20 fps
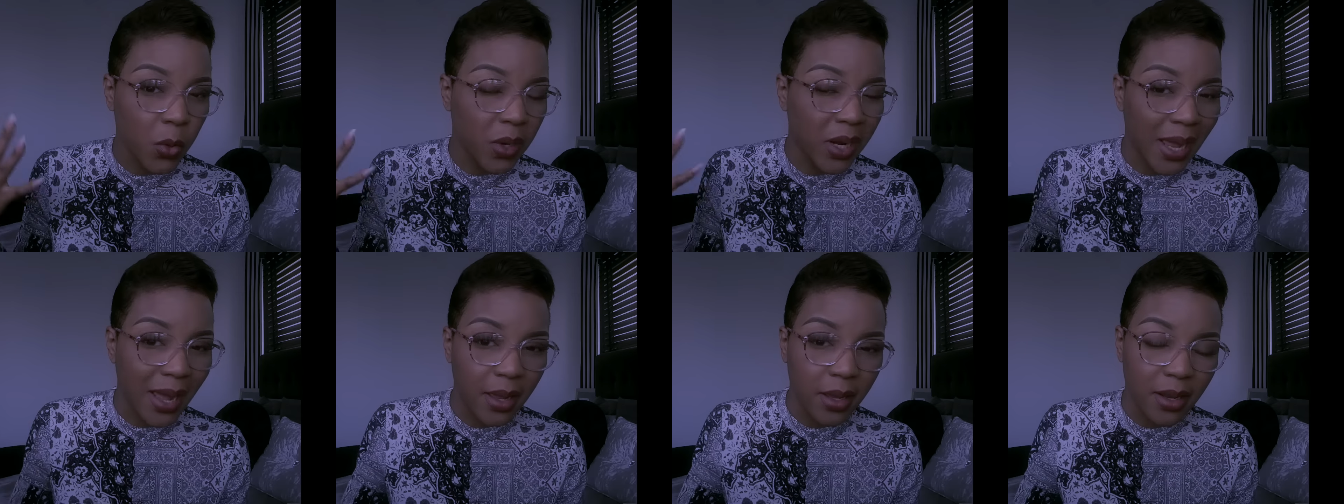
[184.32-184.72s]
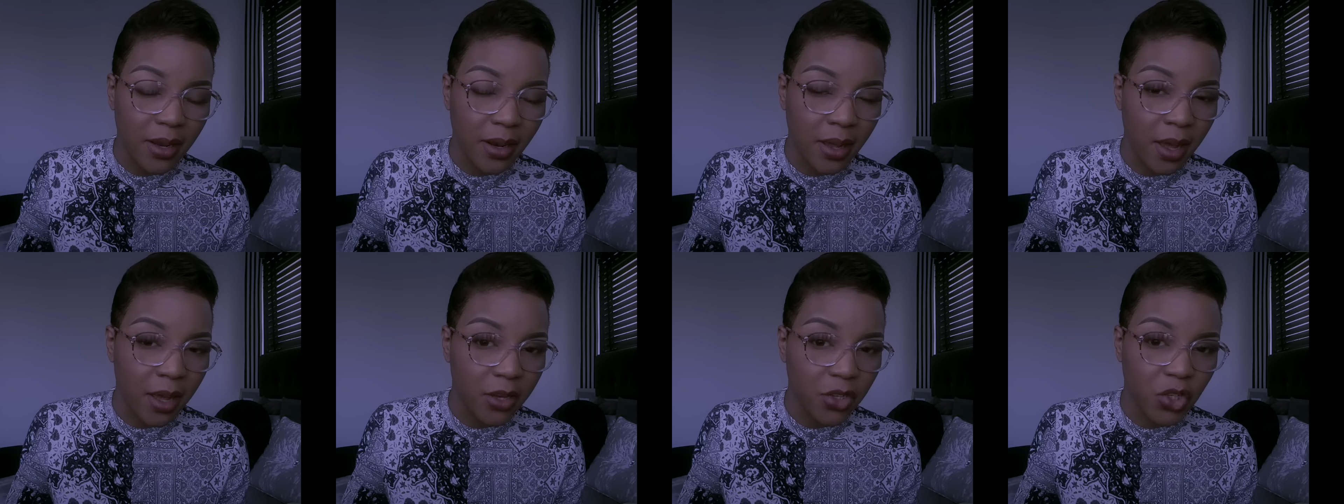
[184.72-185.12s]
a
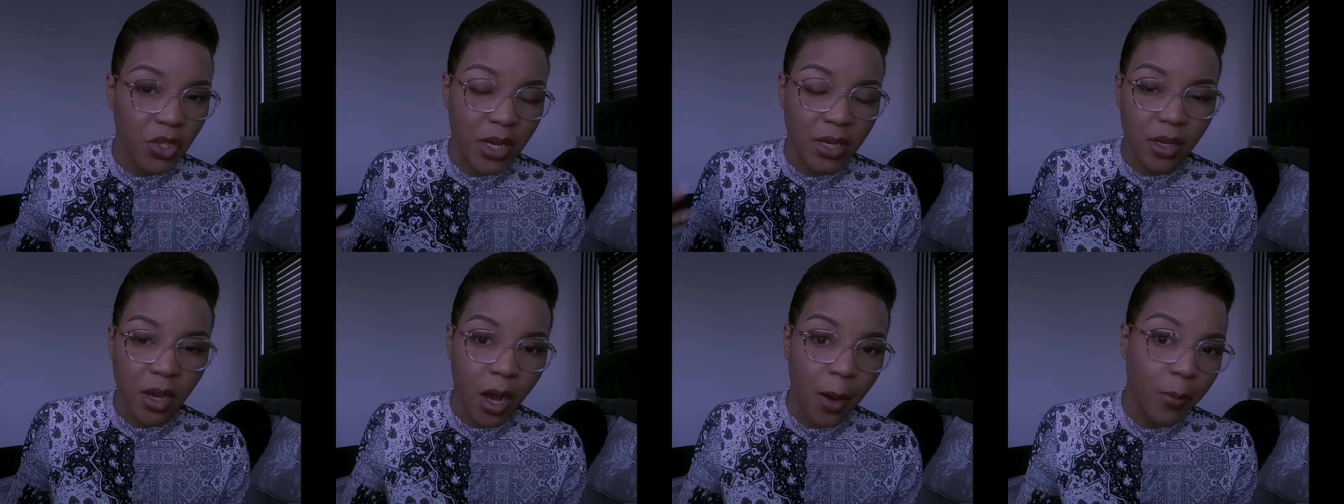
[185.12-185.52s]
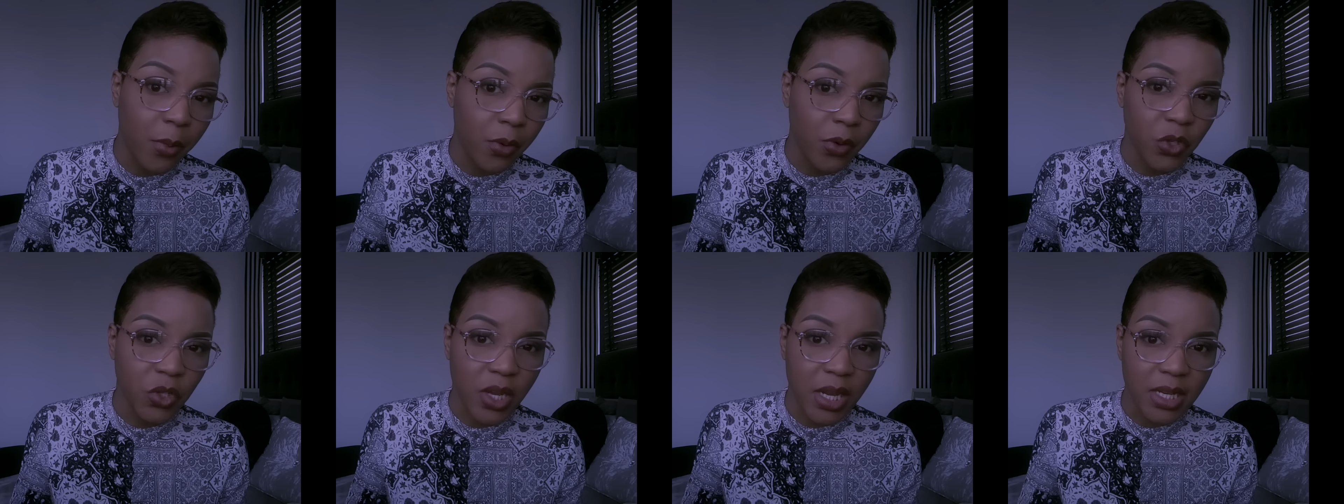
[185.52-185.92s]
light shade up or
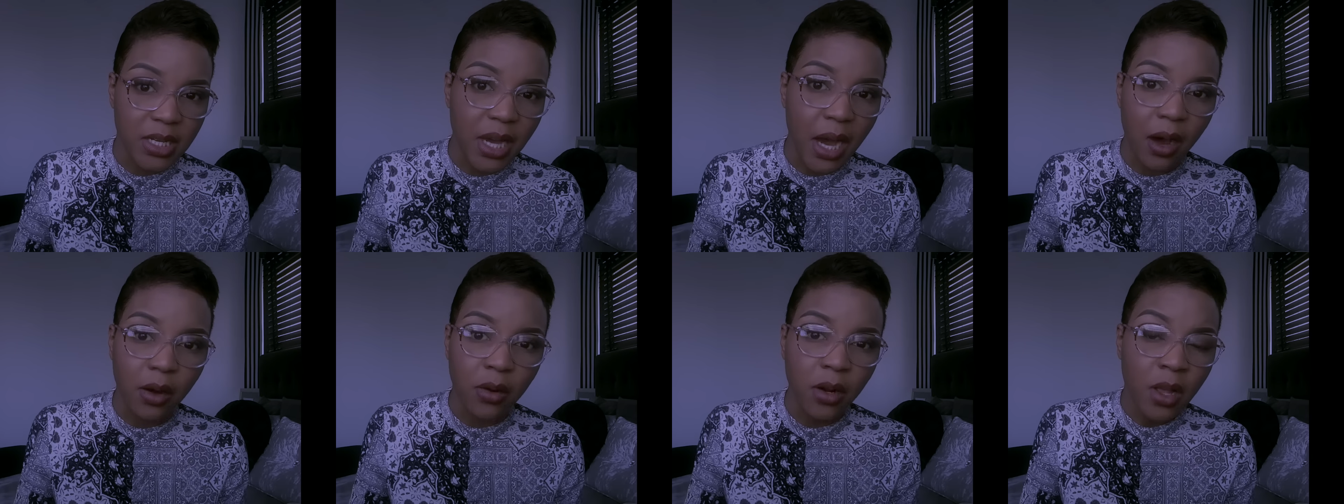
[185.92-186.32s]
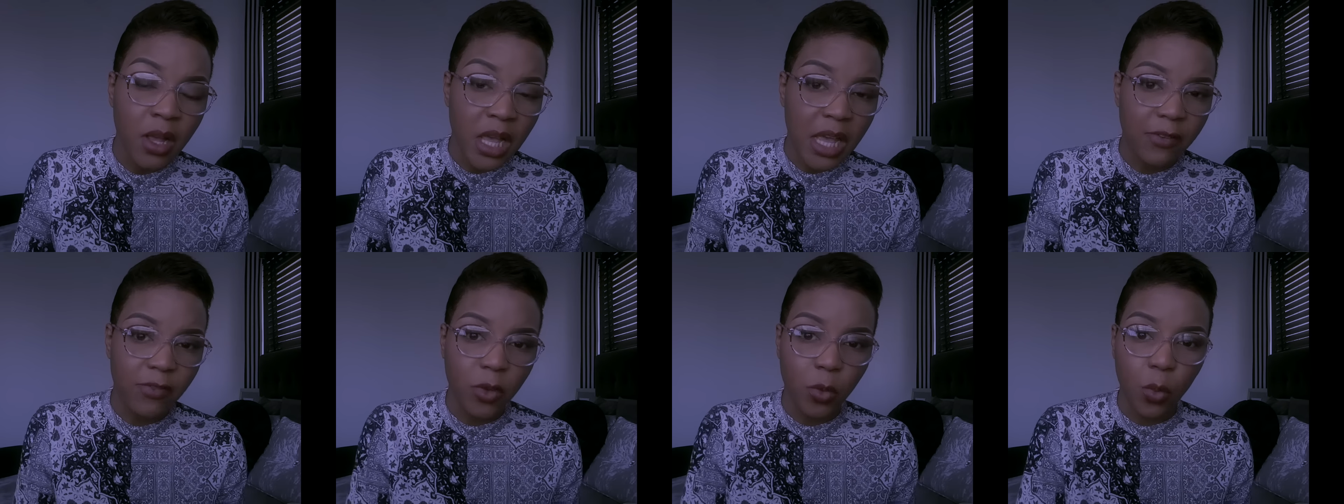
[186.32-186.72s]
a shade down
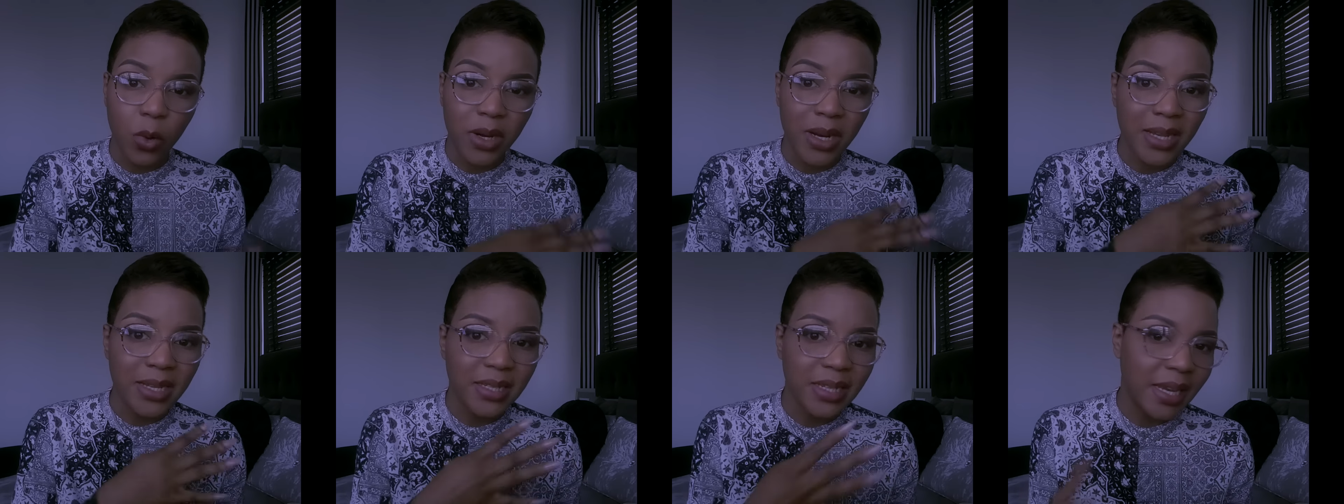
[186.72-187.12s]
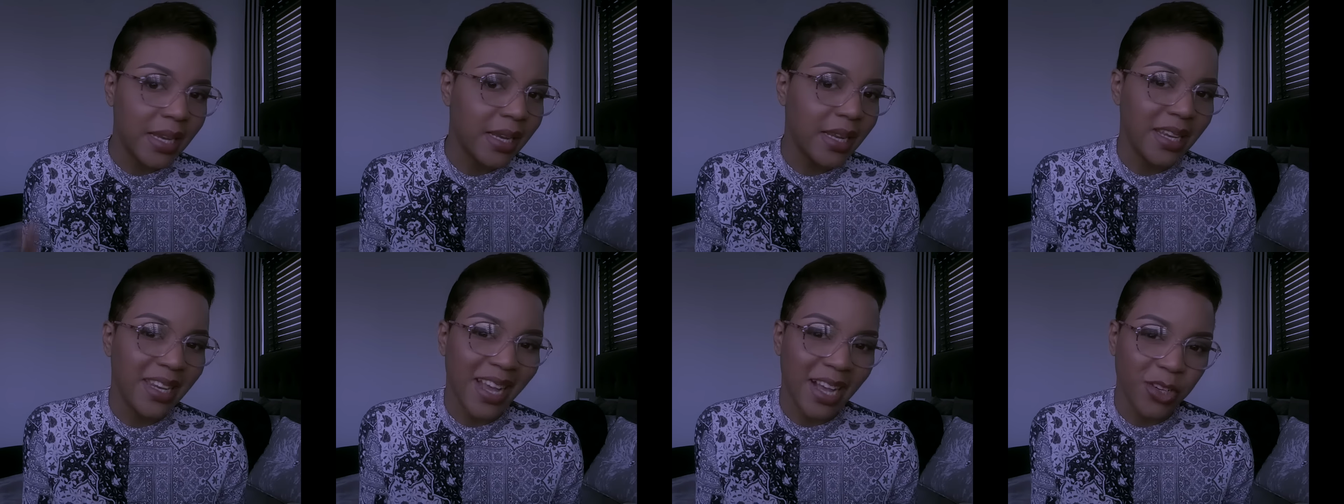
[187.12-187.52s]
if you want a
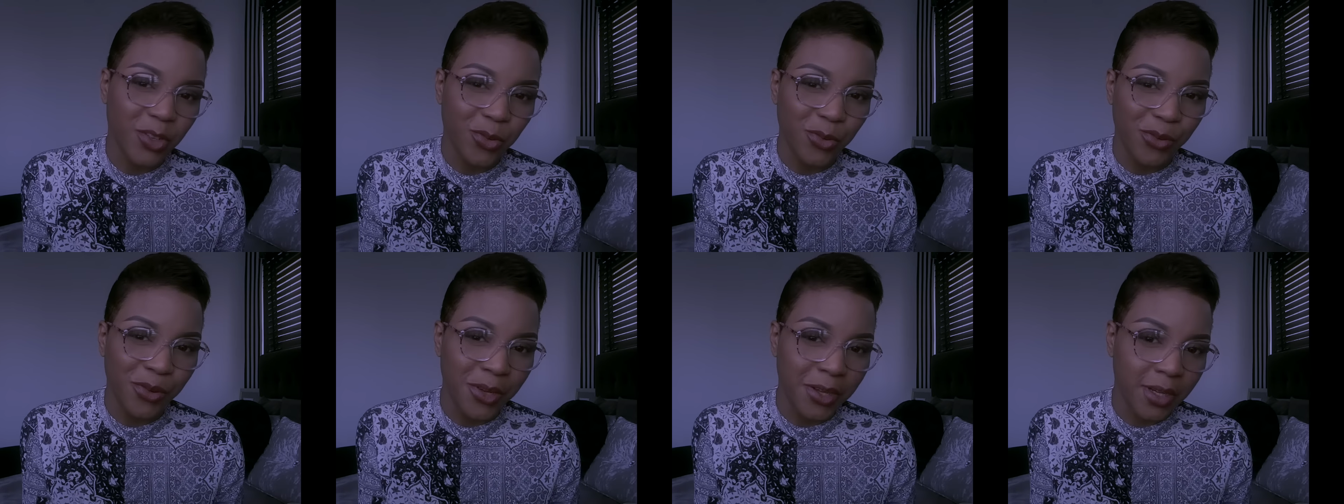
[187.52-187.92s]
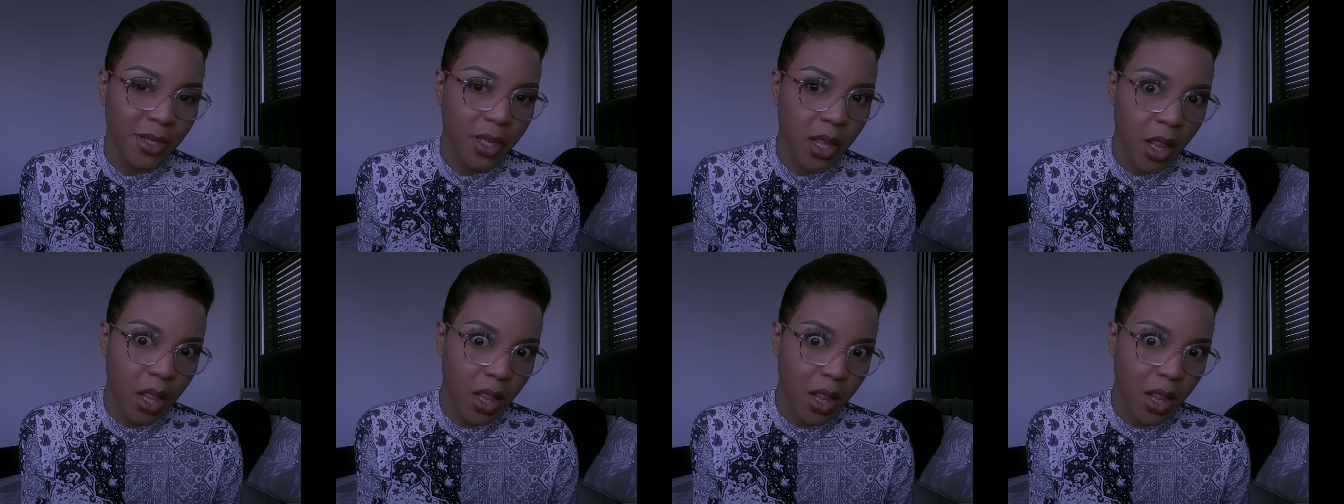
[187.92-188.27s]
daily natural look.